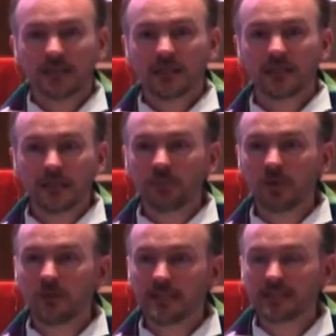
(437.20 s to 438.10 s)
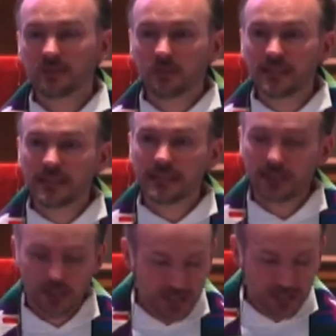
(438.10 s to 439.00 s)
Impermanence really is
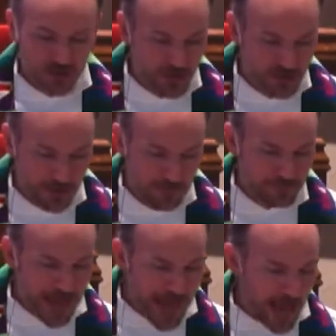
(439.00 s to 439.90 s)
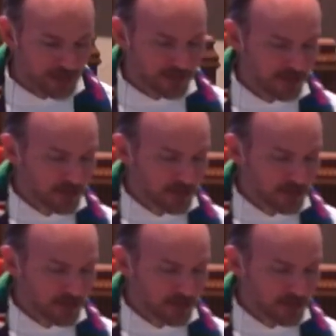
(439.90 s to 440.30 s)
just a fact,